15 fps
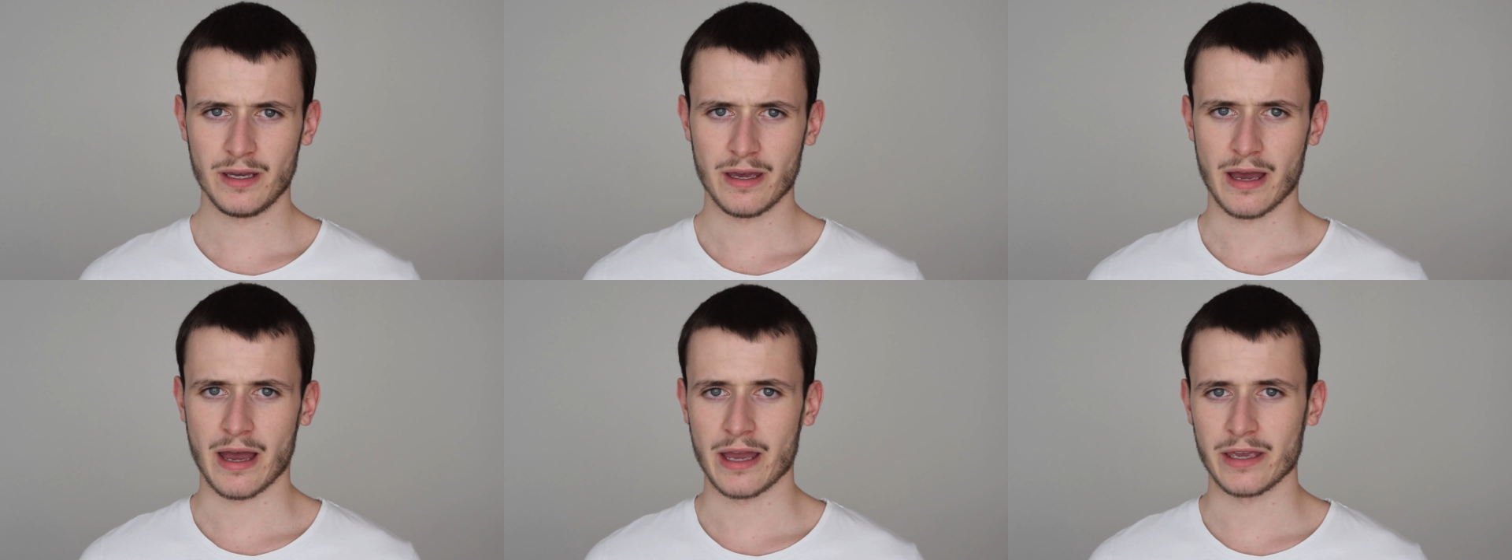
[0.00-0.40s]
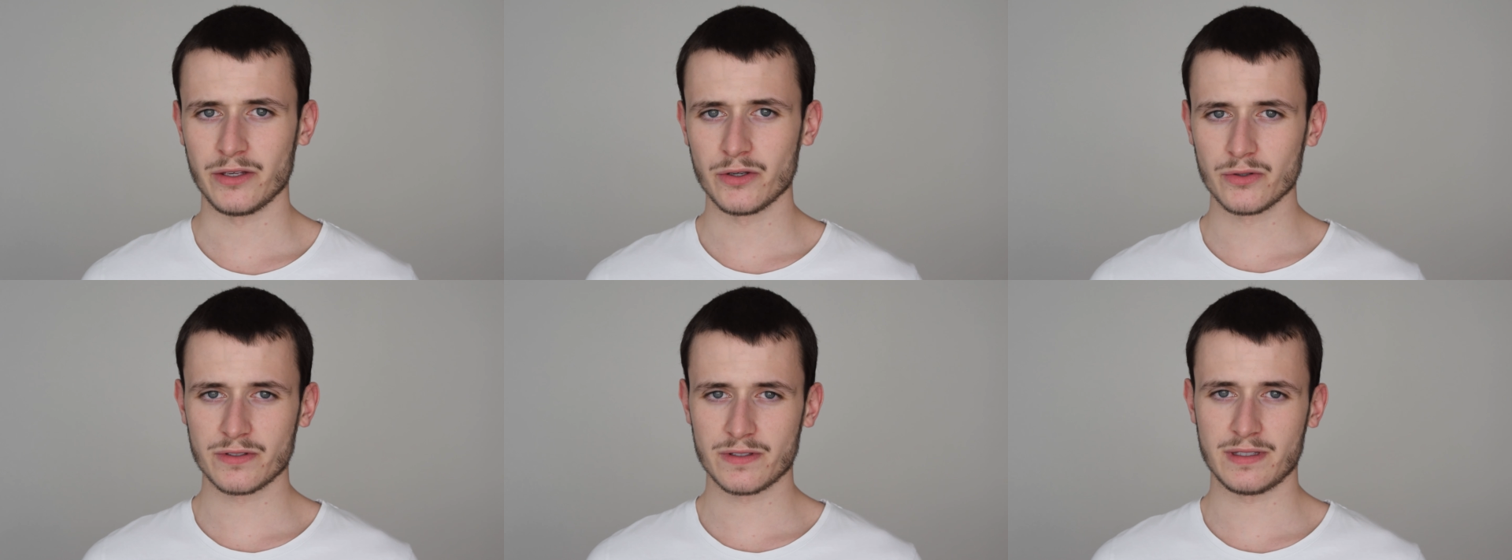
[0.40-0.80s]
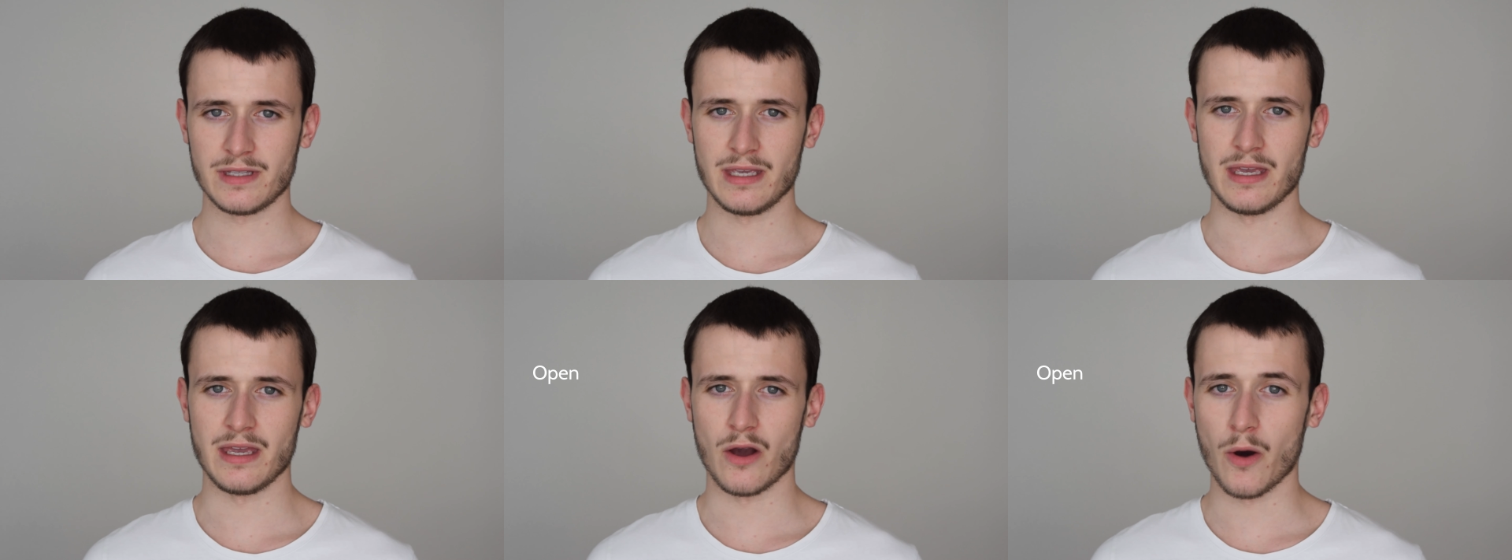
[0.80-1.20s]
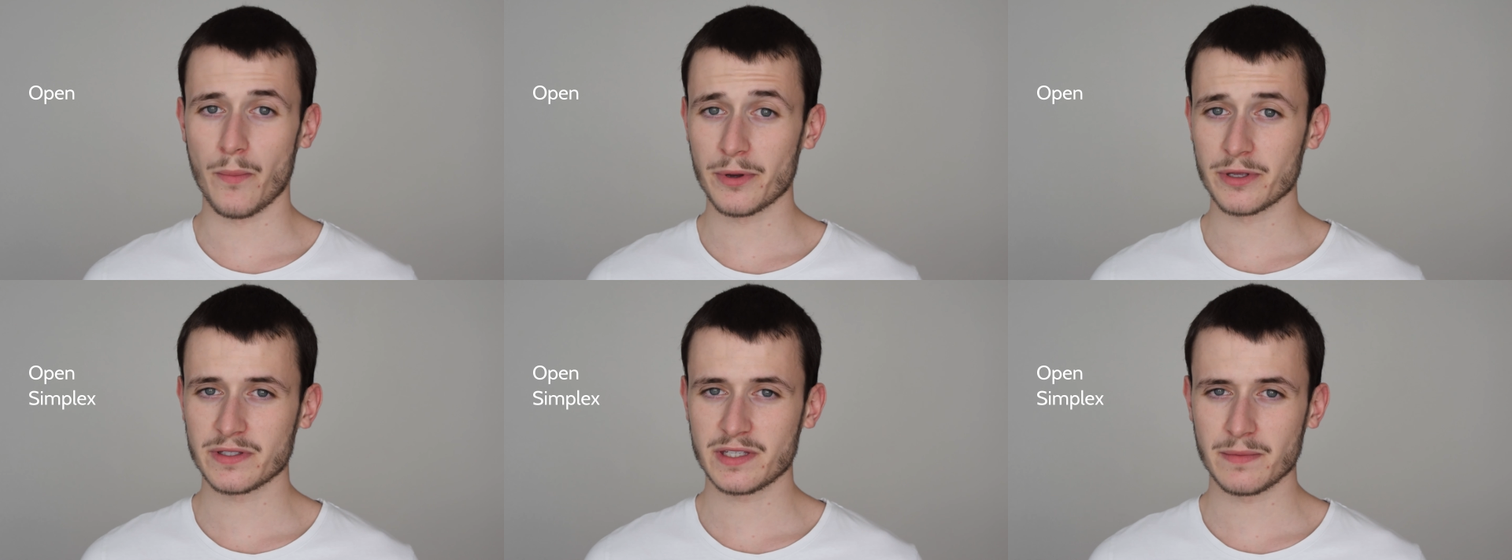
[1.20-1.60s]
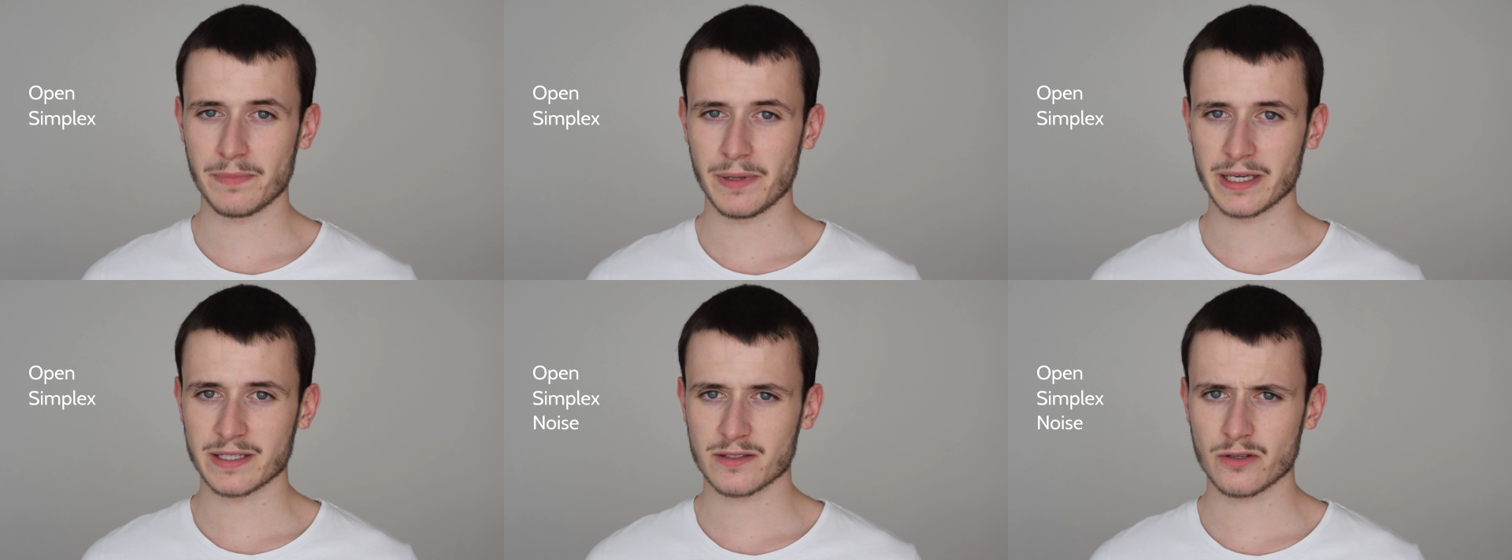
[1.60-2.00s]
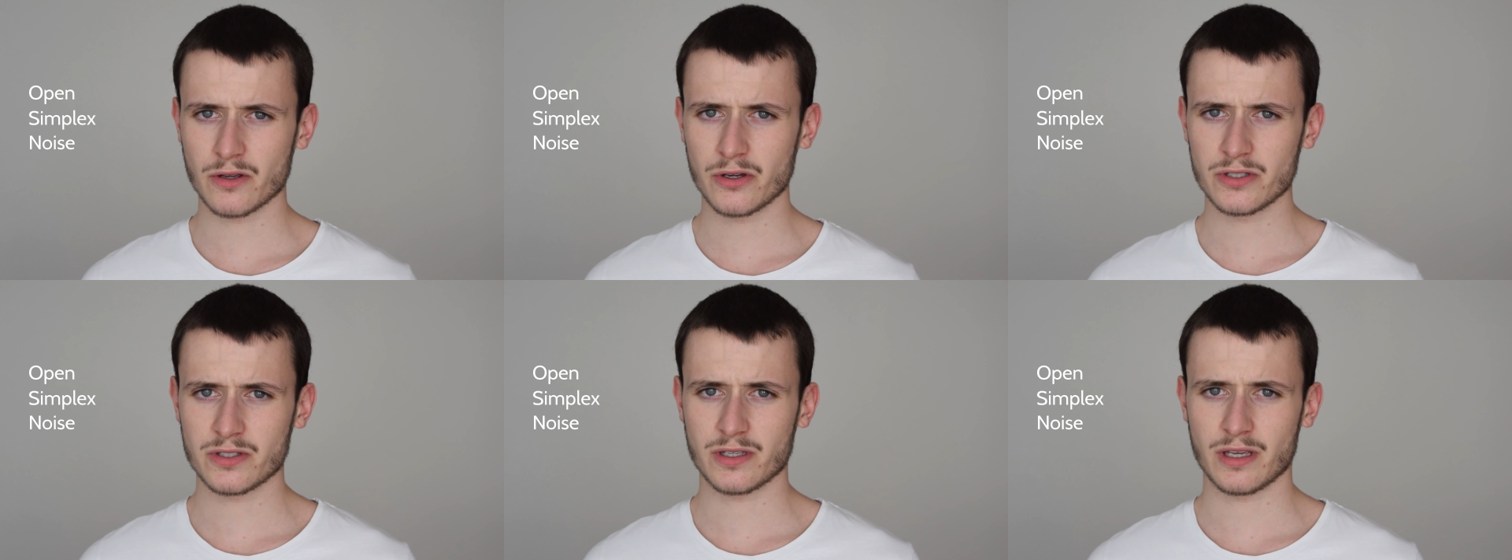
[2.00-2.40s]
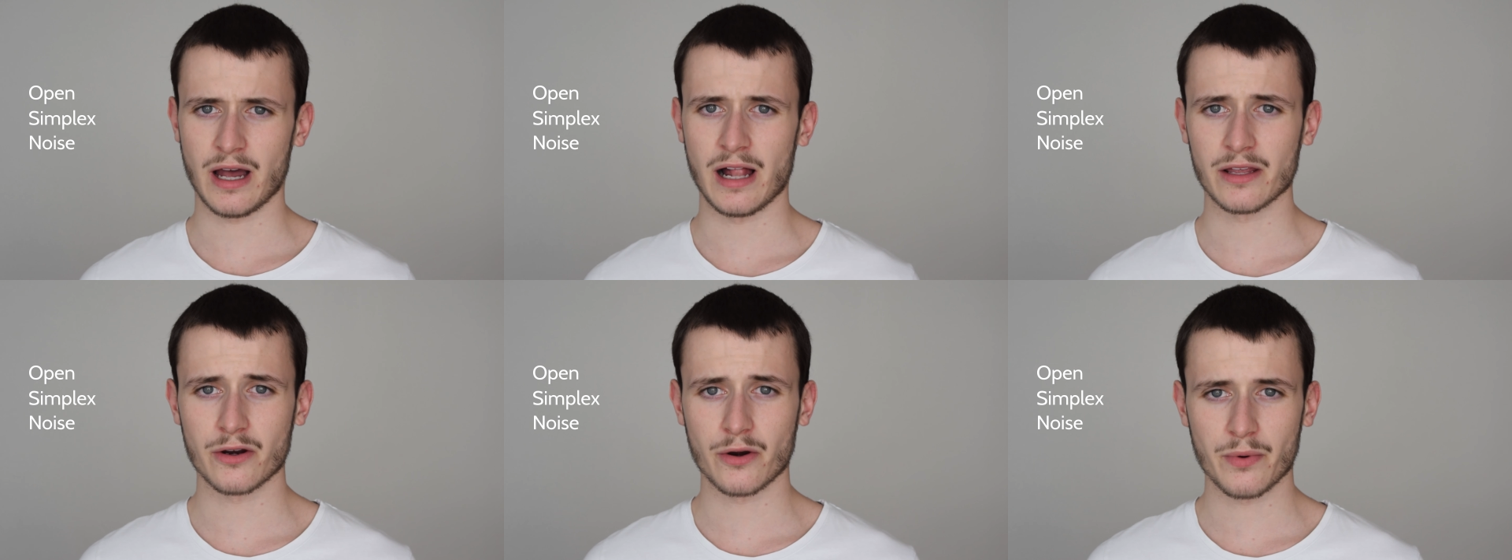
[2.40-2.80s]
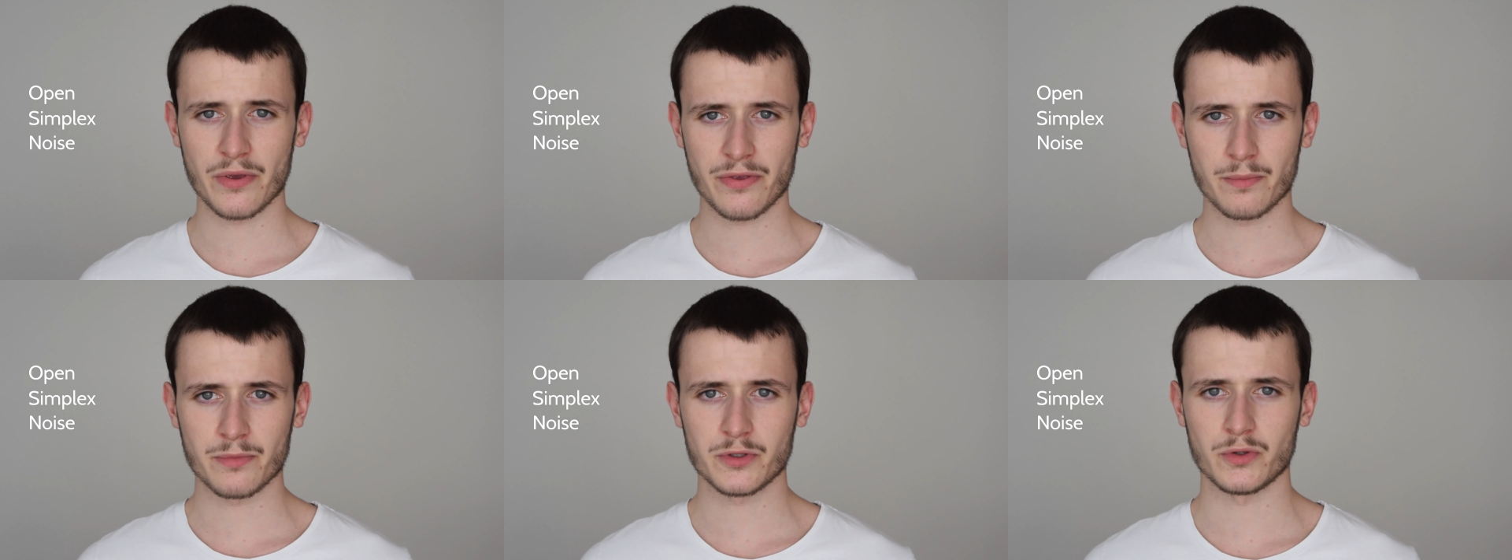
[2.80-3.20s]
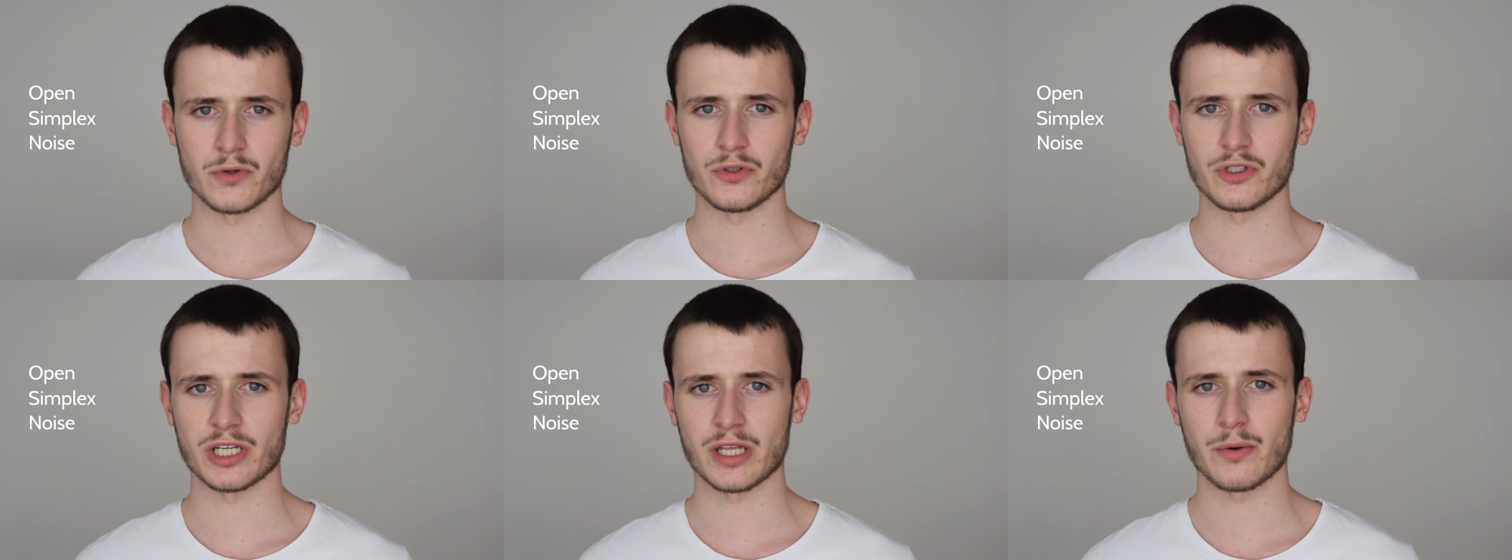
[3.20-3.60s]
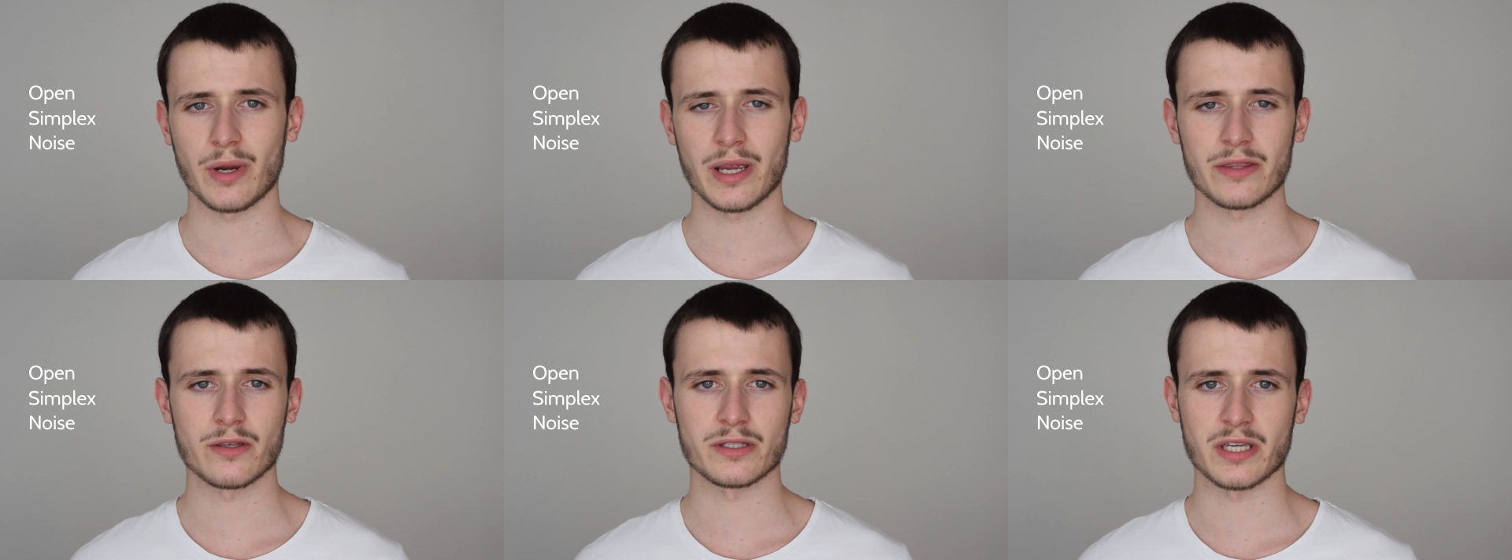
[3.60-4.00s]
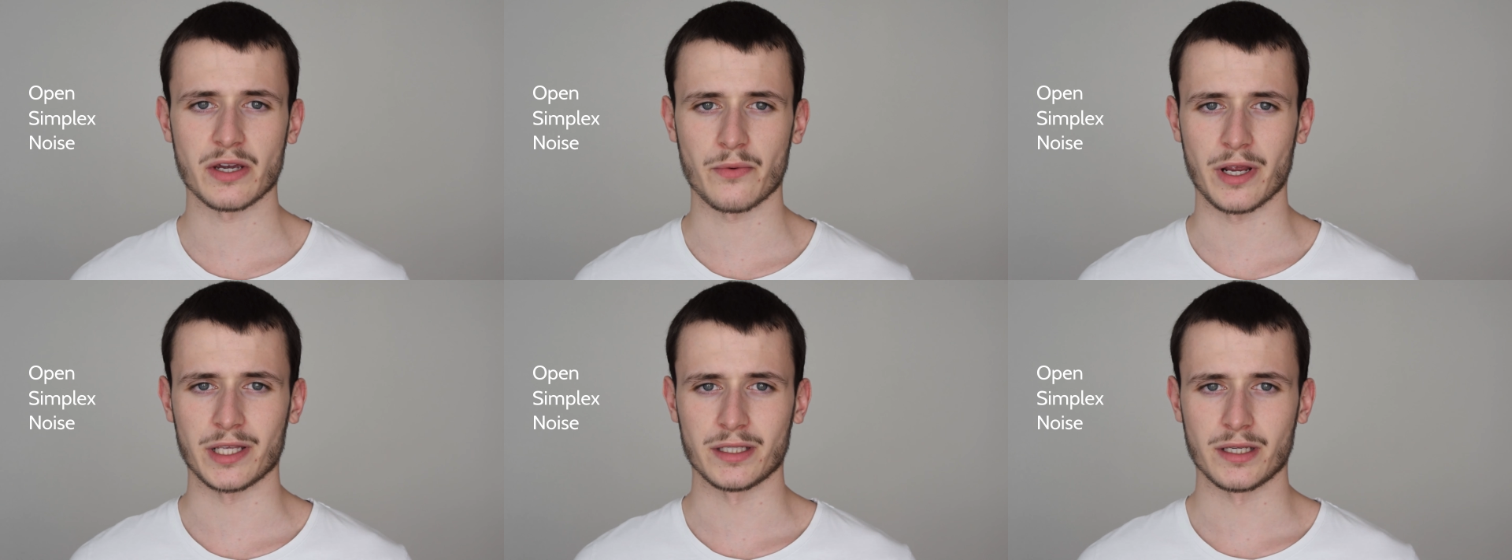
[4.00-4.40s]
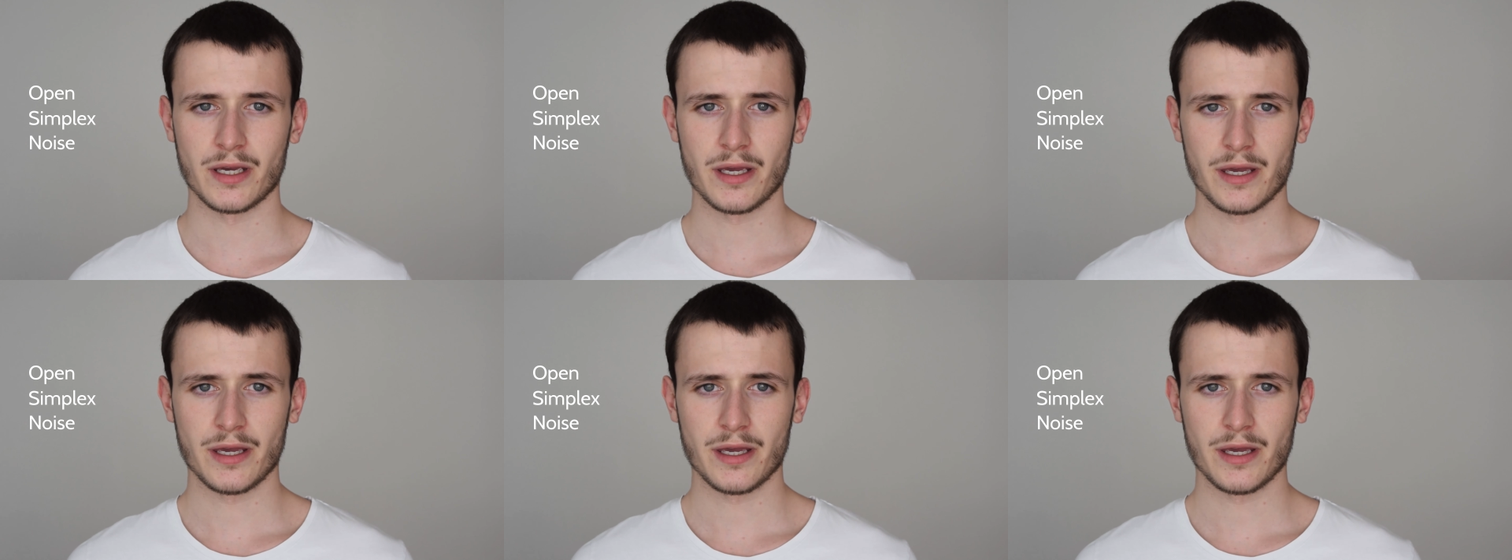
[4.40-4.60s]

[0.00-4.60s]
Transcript: I used the Open Simplex noise algorithm to generate the terrain.